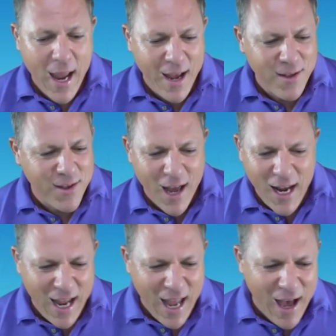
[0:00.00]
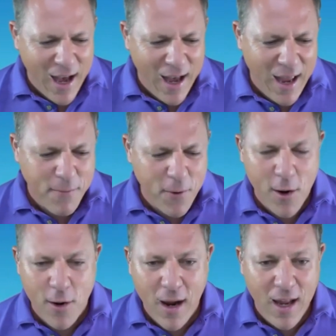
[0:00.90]
case study uh, and for
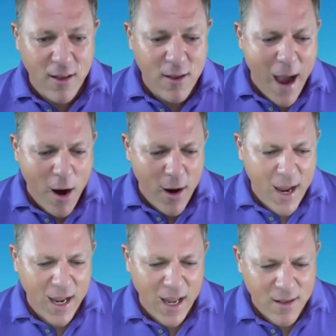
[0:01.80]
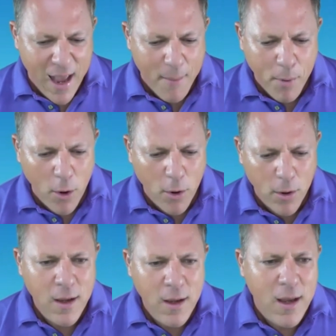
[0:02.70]
your inspiring example.
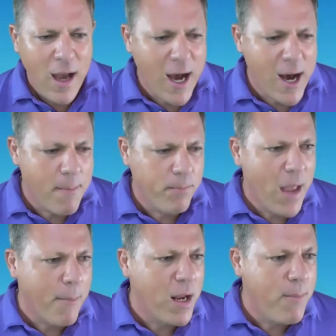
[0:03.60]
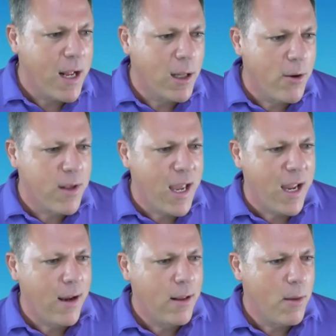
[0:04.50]
Um, I'm going to be
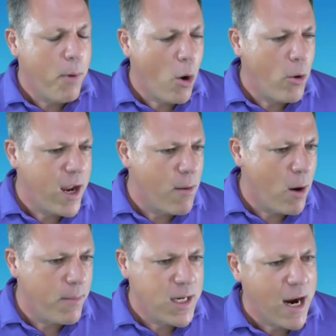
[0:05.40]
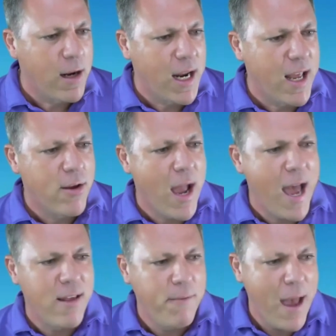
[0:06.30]
closing the poll here momentarily. So,
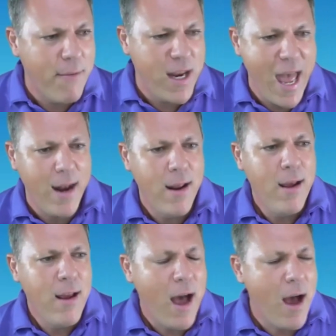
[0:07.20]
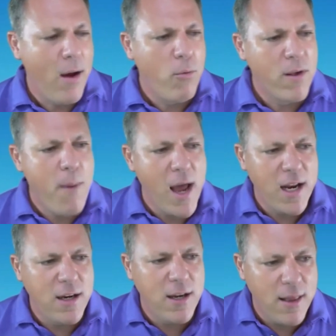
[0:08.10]
guys, if you haven't yet uh,
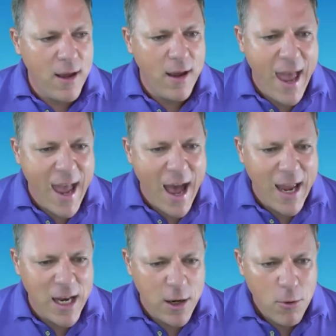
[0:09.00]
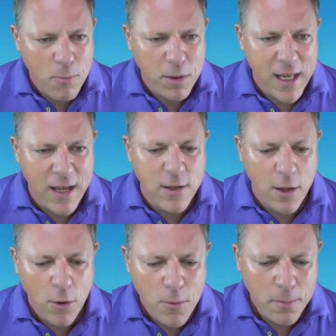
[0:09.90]
responded to the AI and you, please
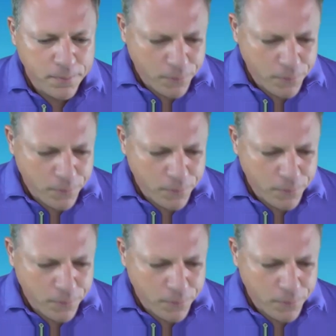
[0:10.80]
do.